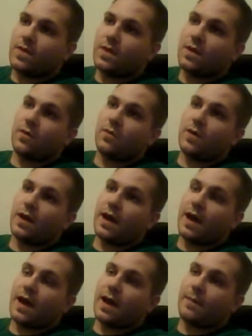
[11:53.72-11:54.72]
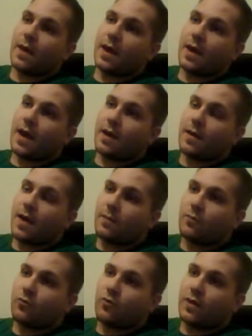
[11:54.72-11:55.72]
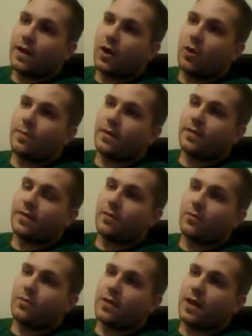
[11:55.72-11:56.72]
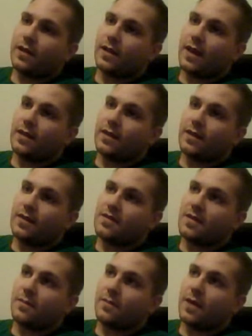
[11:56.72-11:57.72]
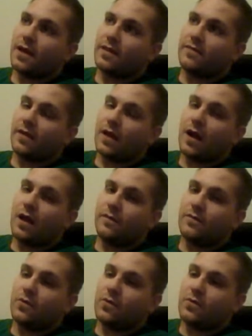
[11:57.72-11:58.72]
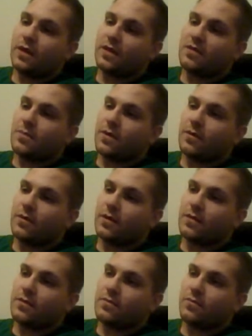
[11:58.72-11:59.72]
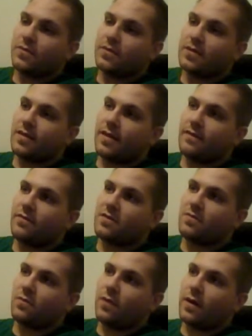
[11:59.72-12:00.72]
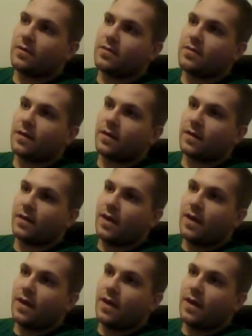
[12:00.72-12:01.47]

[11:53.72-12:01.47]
I'm really hoping that we're not getting some kind of a Call of Duty experience with these levels where it's like